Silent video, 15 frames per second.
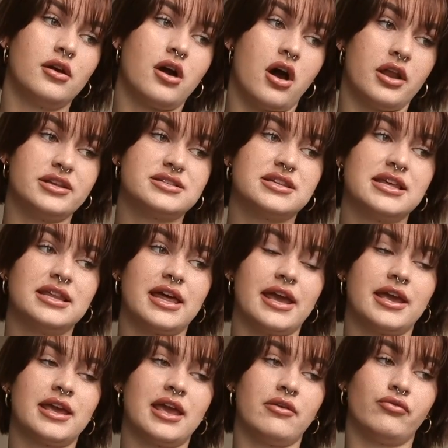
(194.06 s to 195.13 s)
honestly,
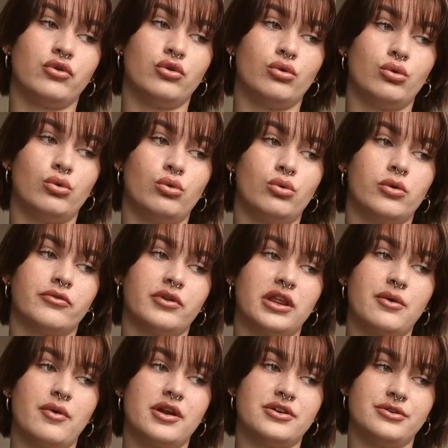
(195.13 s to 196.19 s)
like if you
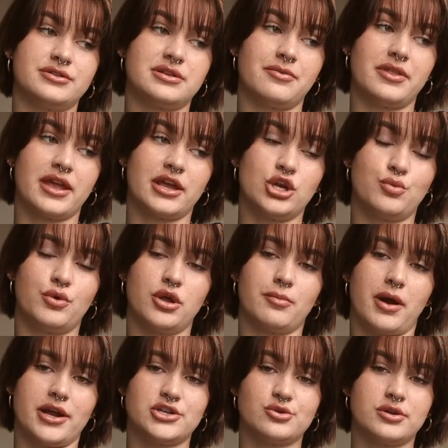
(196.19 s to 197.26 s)
really want to do something and you put your
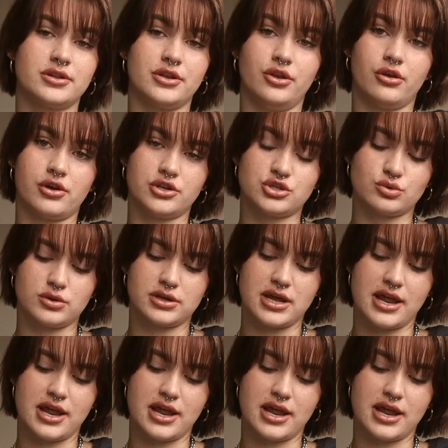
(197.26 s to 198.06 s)
mind to it, then you can do it.